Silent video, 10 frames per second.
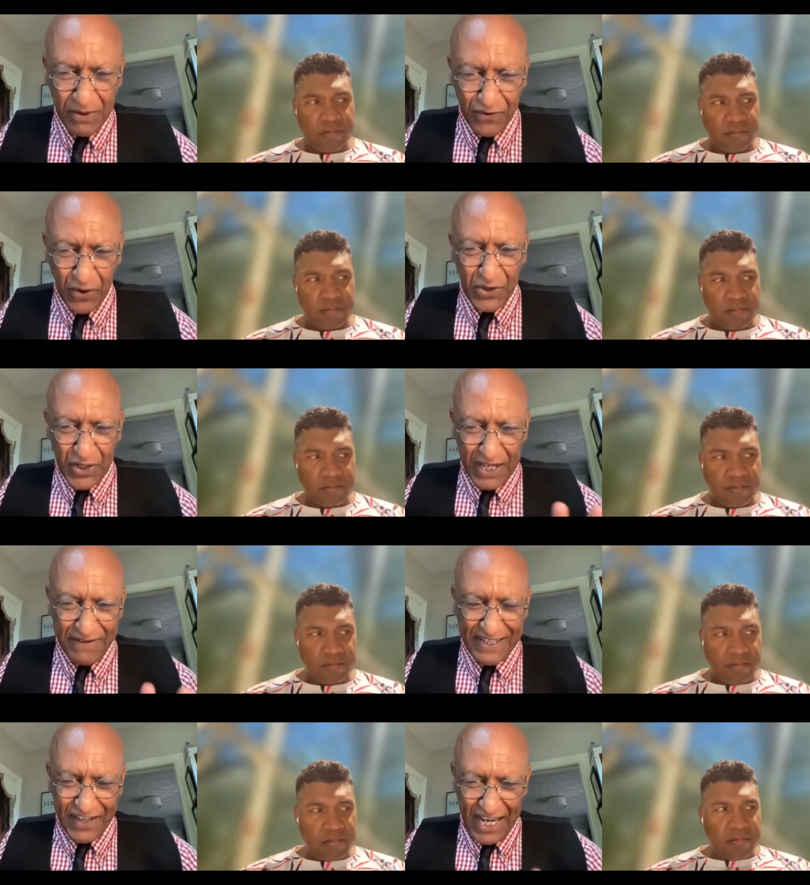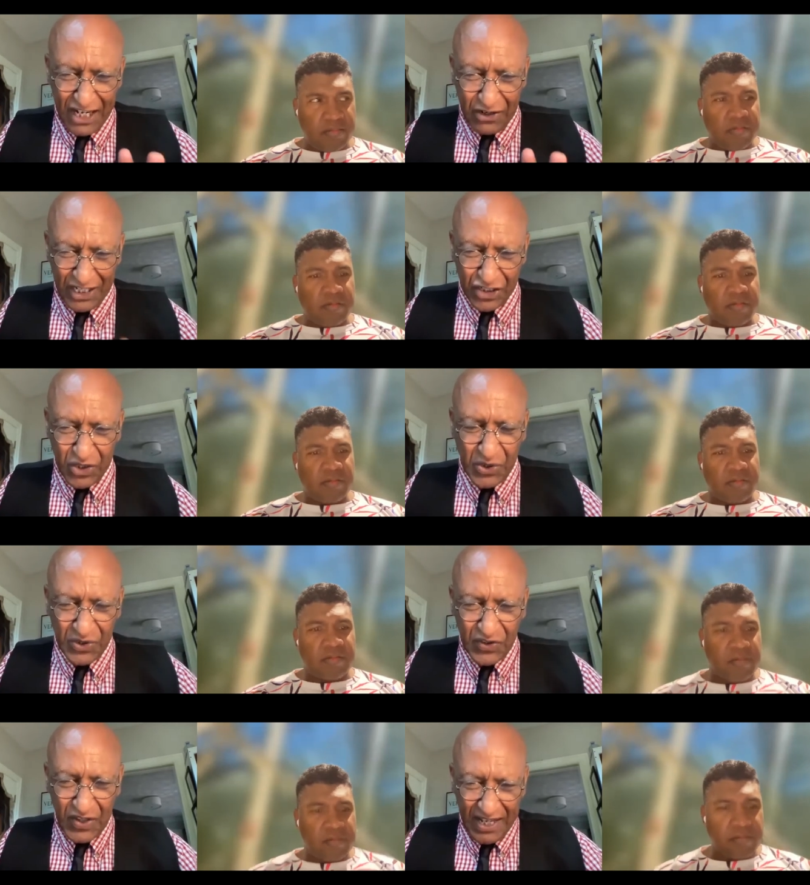Speaker 1: for you to give us a crash
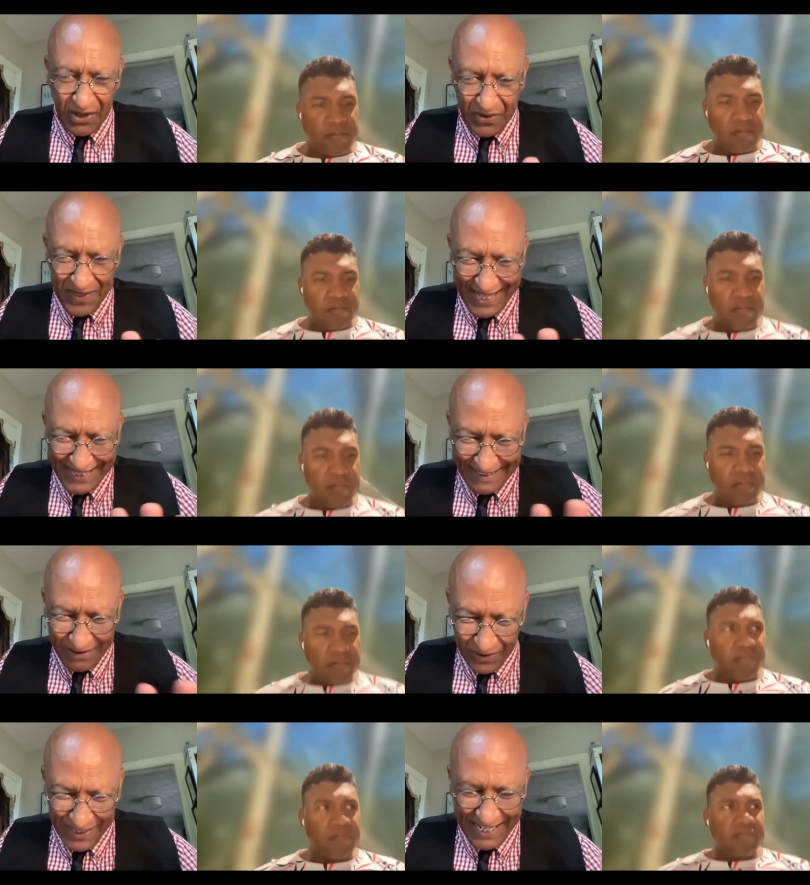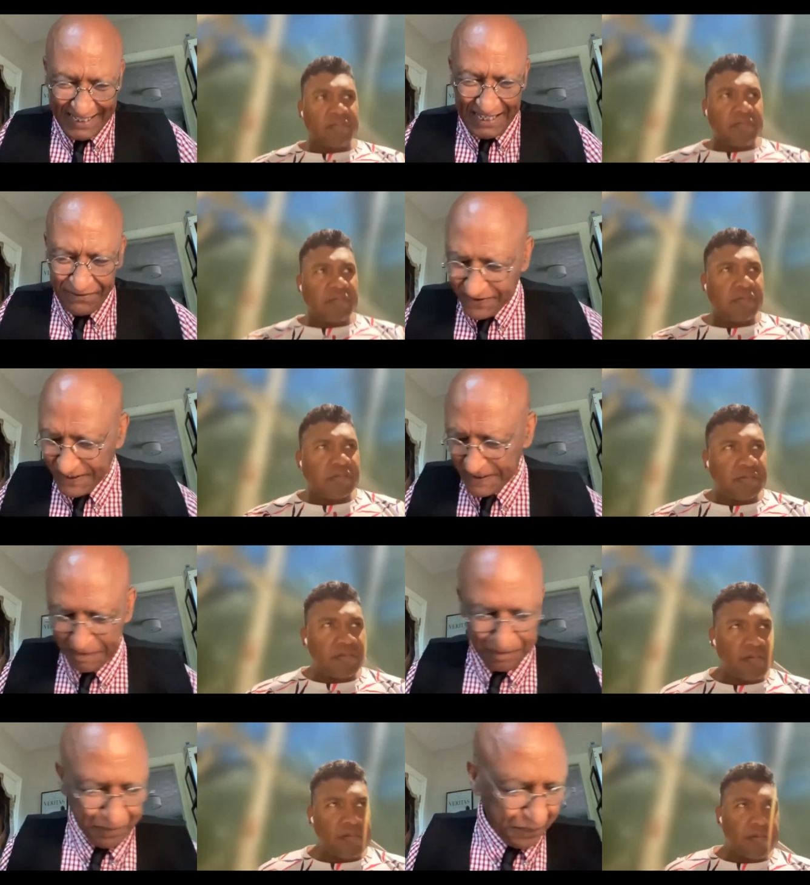course on that on that gift?
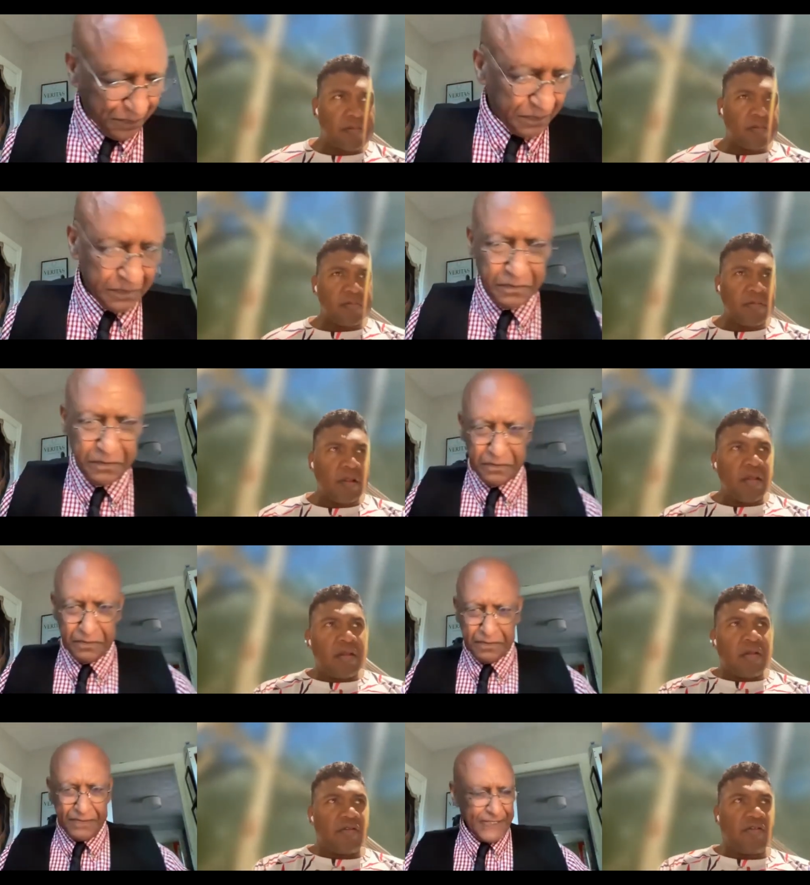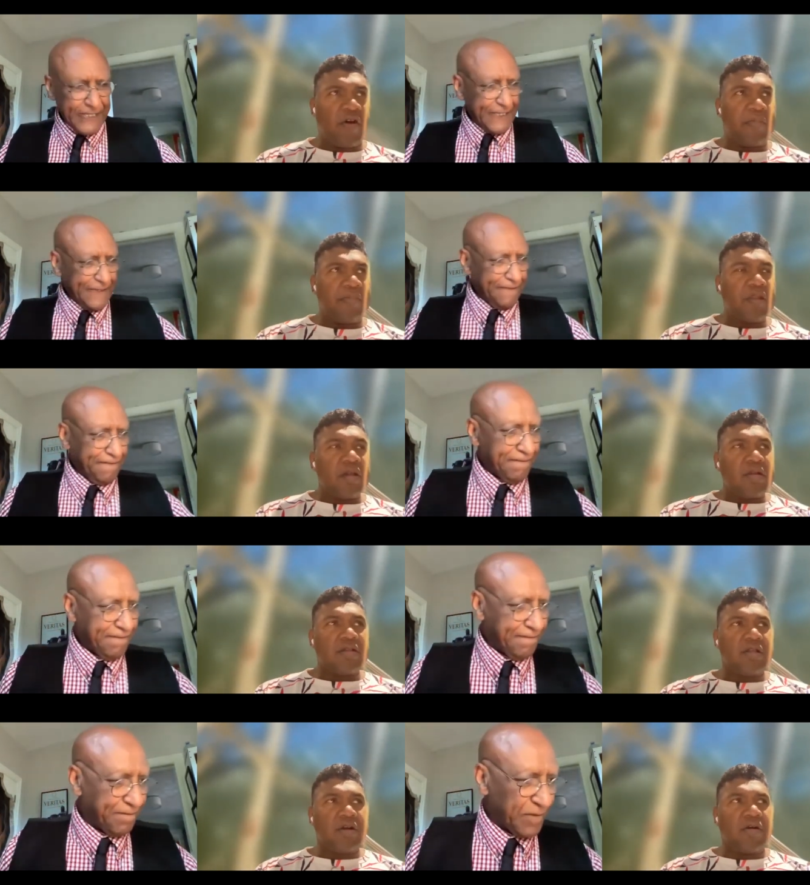Sure.
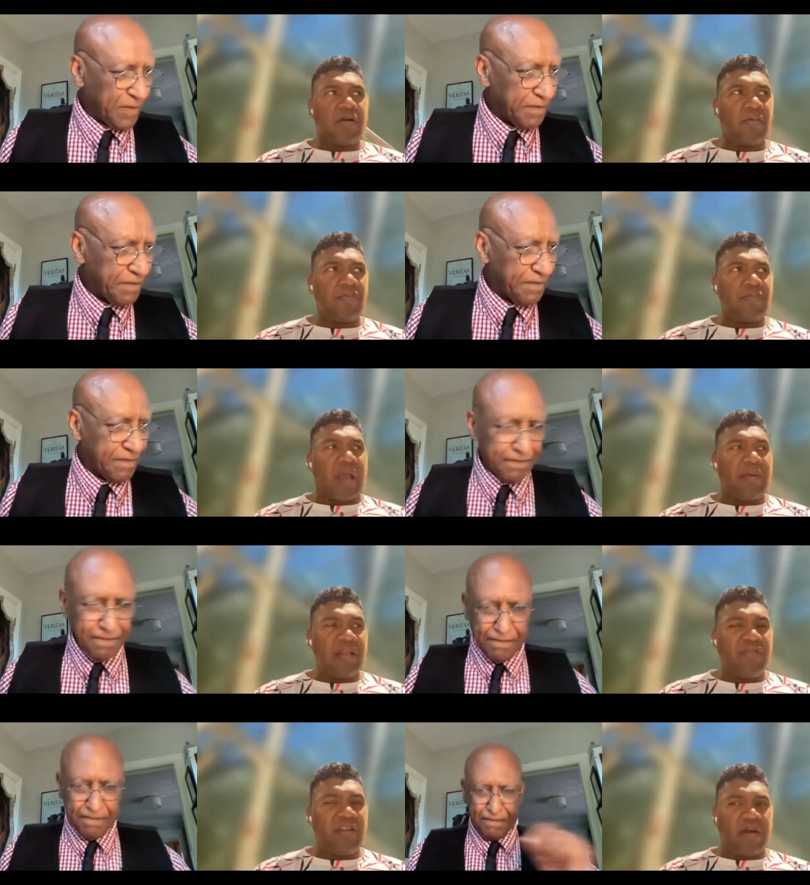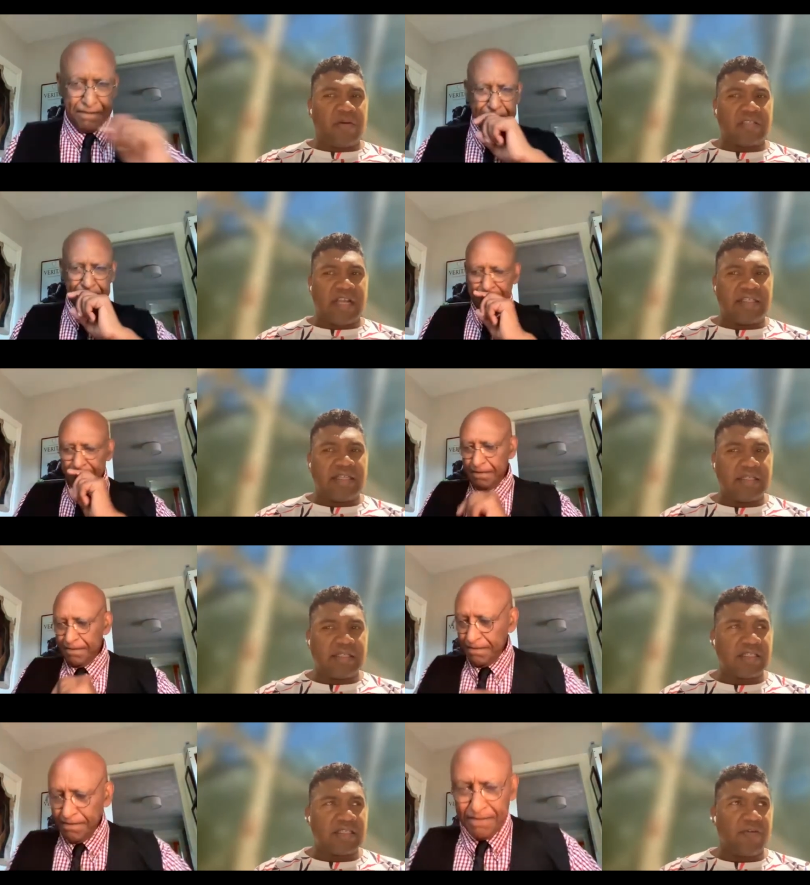
Speaker 2: So I believe the year was
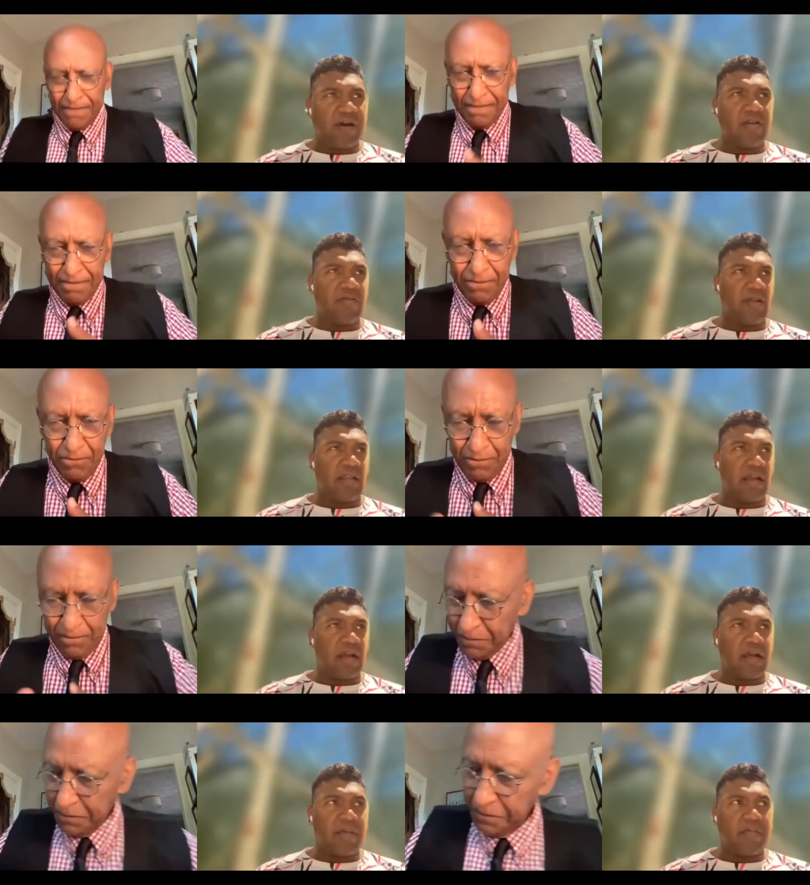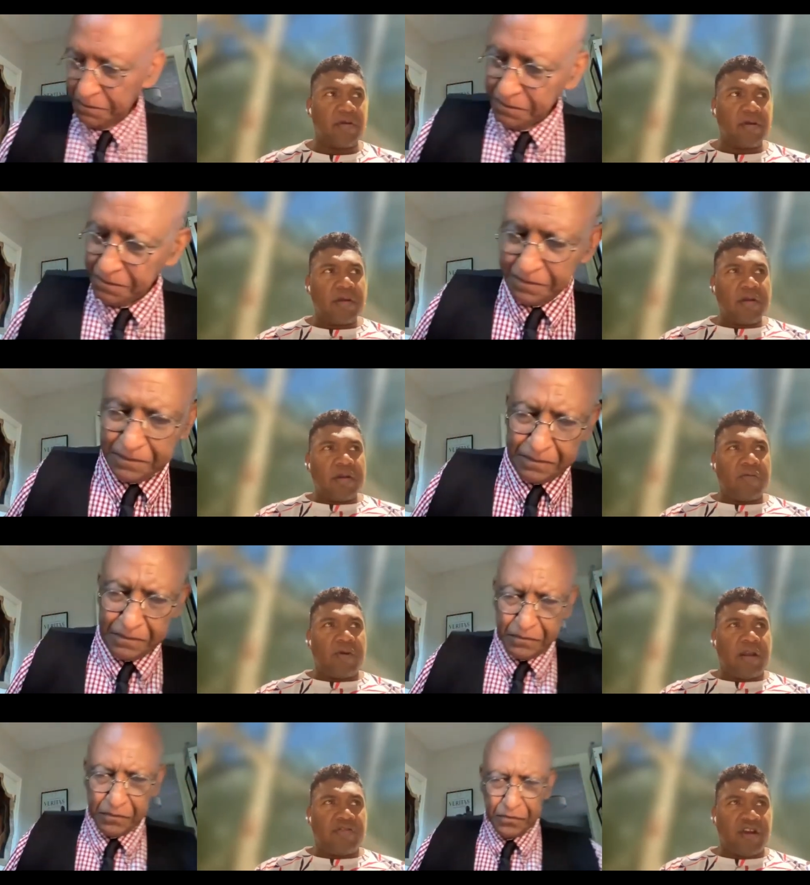1961, um,
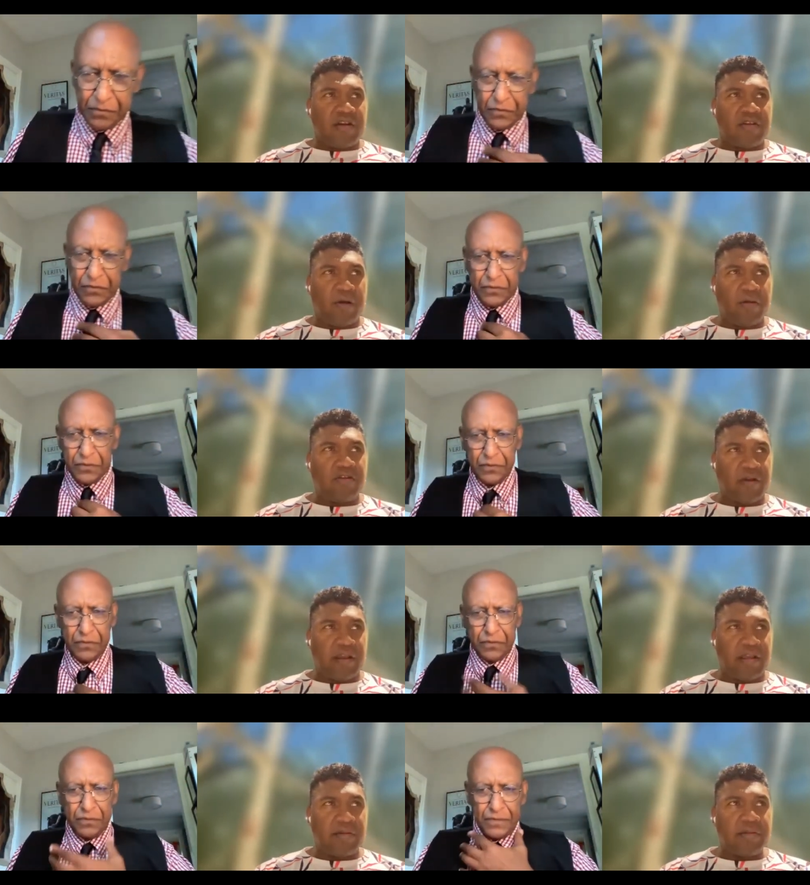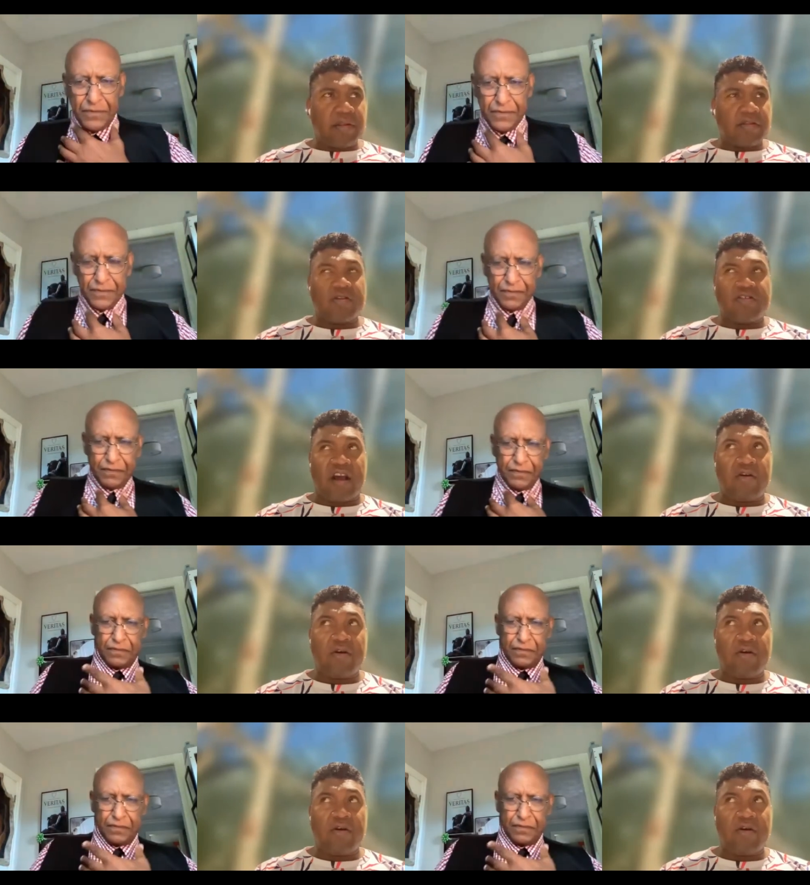where John Coltrane. So John